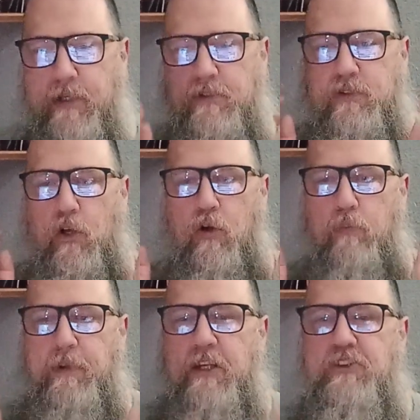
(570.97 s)
So
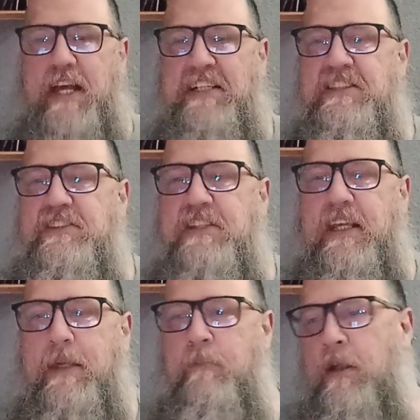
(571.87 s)
Peter Jackson's
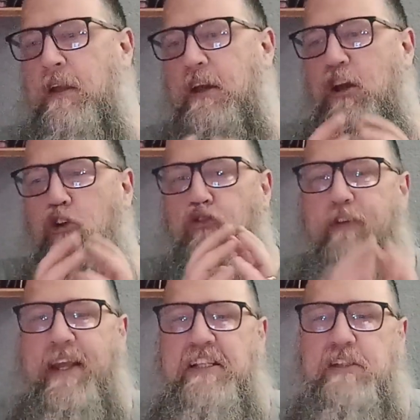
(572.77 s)
team
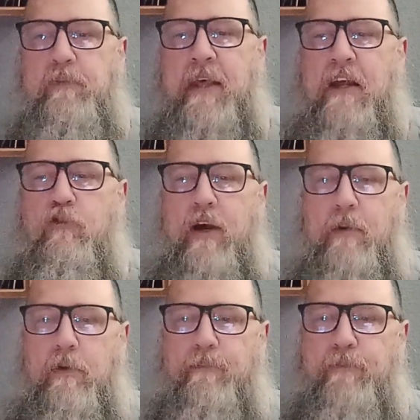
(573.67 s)
created something
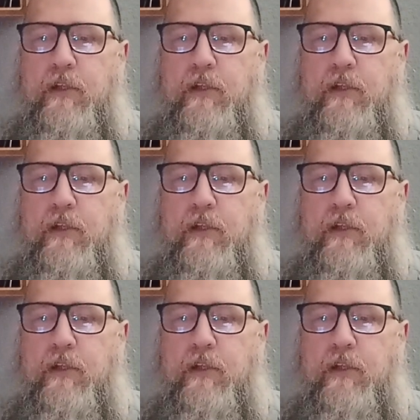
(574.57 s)
incredible.